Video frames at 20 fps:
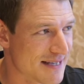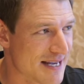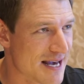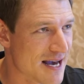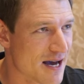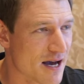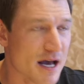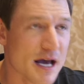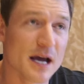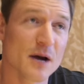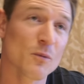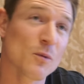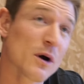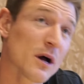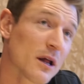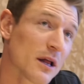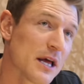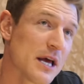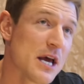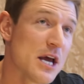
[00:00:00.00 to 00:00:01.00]
Yeah,
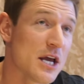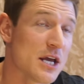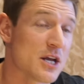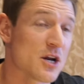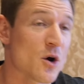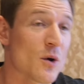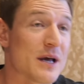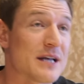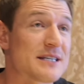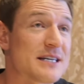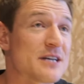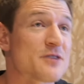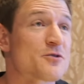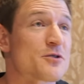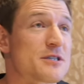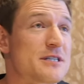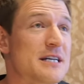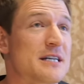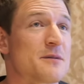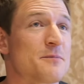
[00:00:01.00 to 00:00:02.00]
well, it's
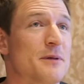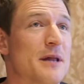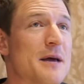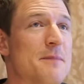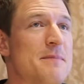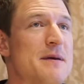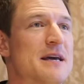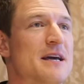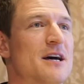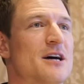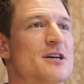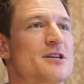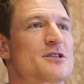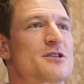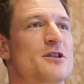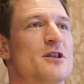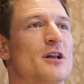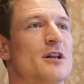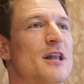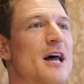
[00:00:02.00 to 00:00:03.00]
interesting to play because
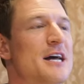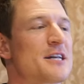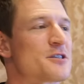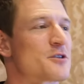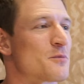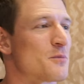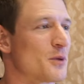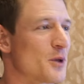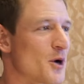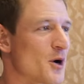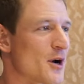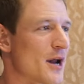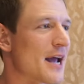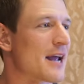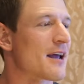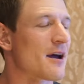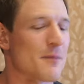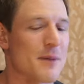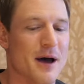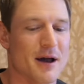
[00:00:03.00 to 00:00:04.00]
the lines are blurred. I
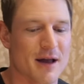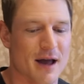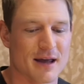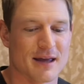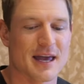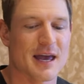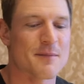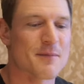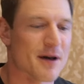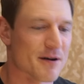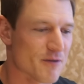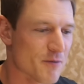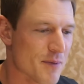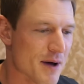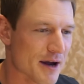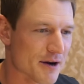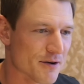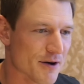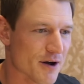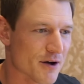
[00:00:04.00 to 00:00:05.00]
came out of a
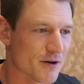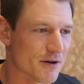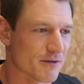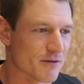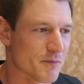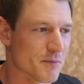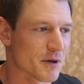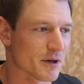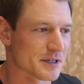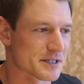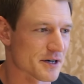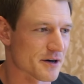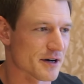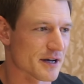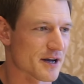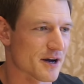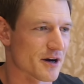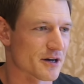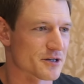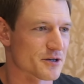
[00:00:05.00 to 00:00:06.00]
background of a military
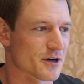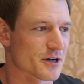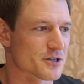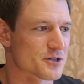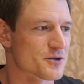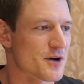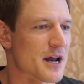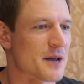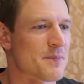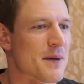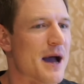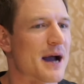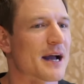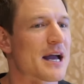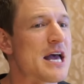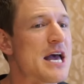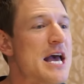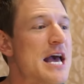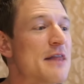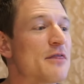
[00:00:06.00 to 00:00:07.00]
character on Strike Back.
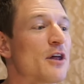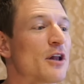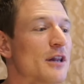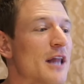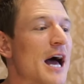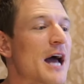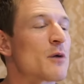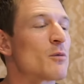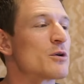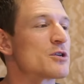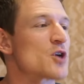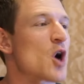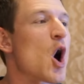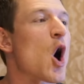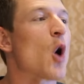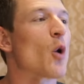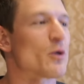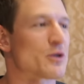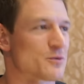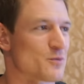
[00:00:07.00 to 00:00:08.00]
The line was
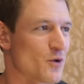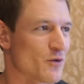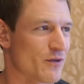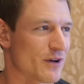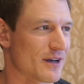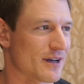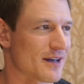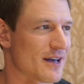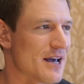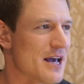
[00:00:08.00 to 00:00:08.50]
always moving.